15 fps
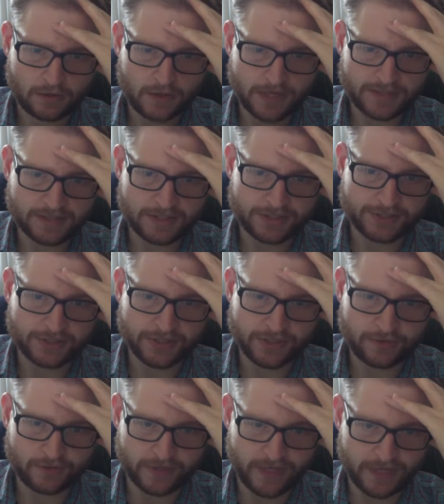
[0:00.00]
essentially
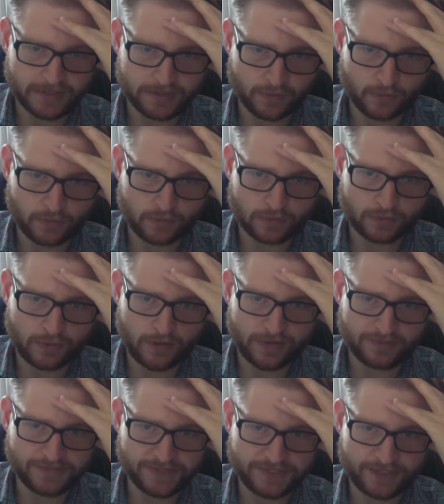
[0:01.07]
creates a world where
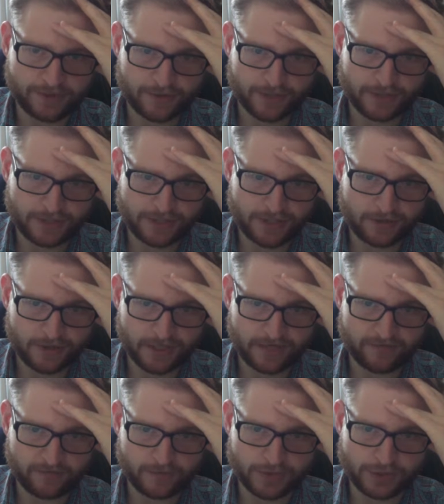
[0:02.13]
the tyranny of
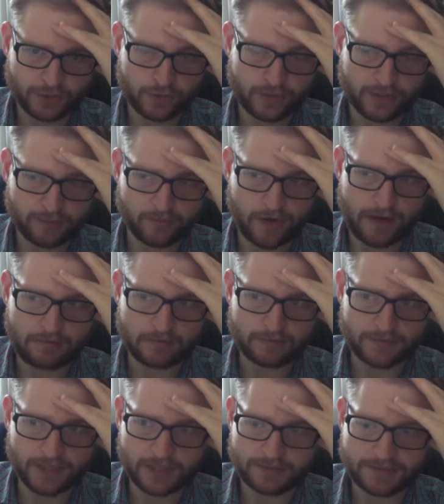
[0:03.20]
the majority problem
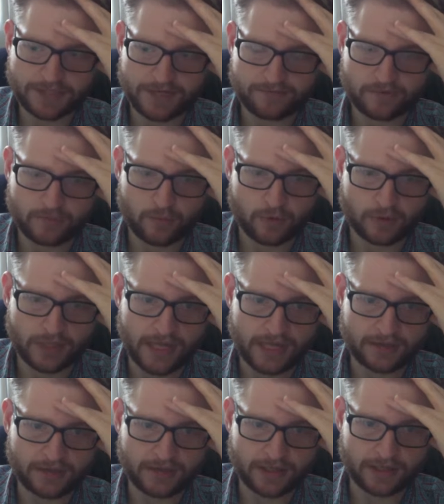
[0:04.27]
becomes ever more
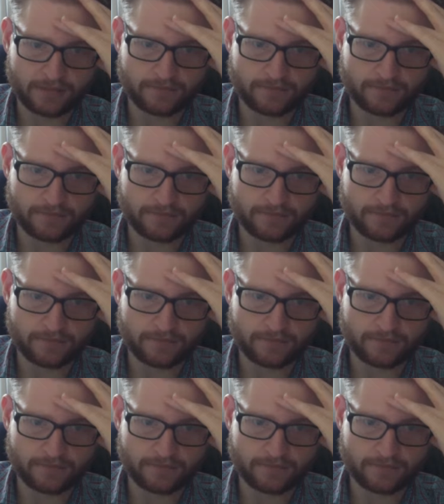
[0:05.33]
likely,